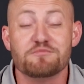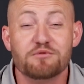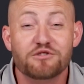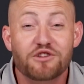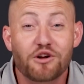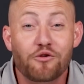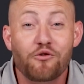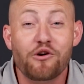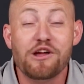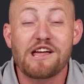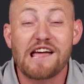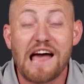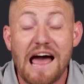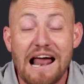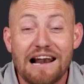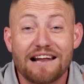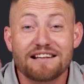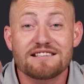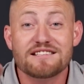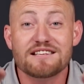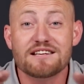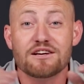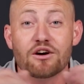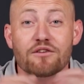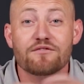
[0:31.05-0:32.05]
but the
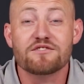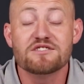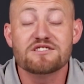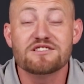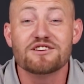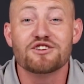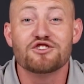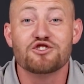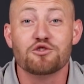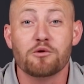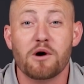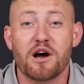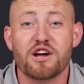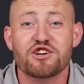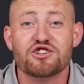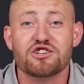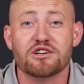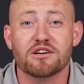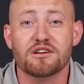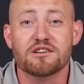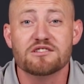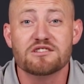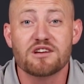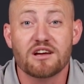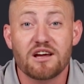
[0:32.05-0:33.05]
reality of the
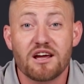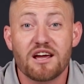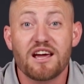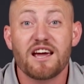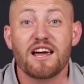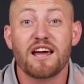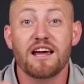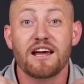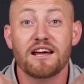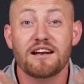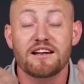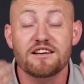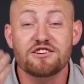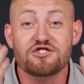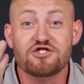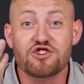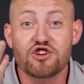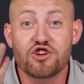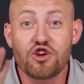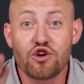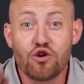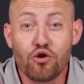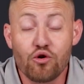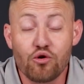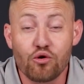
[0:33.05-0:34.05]
situation is it
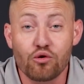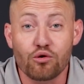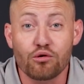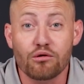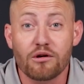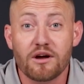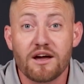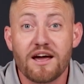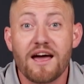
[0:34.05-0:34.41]
is you